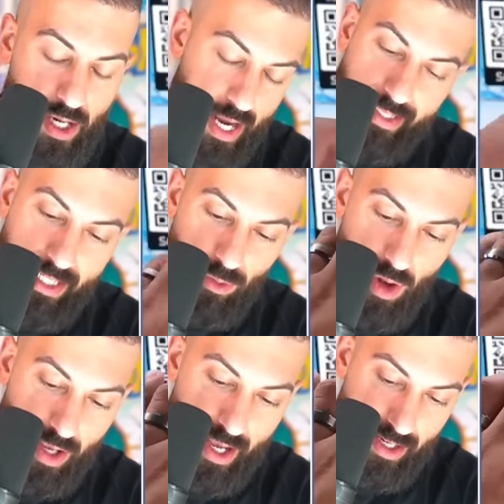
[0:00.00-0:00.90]
Okay, I did it
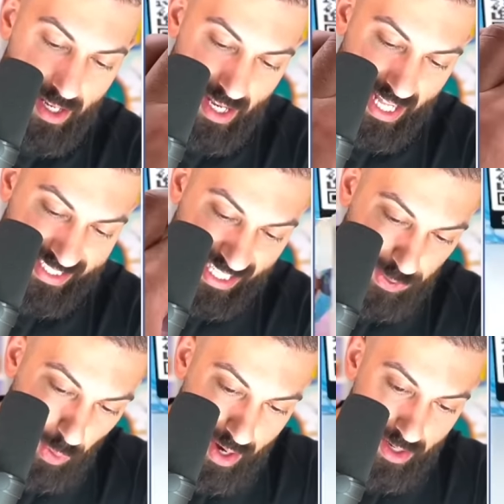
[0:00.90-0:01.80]
wrong again. It's
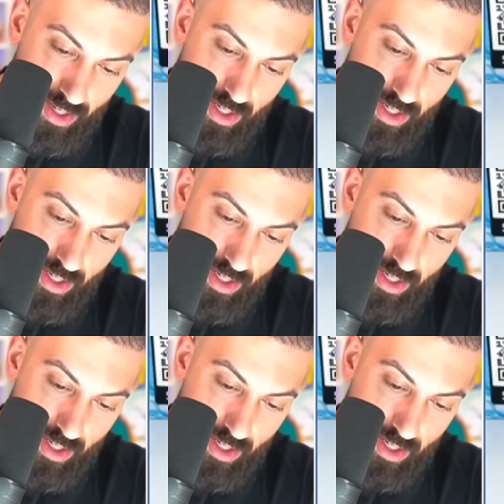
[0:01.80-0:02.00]
this way.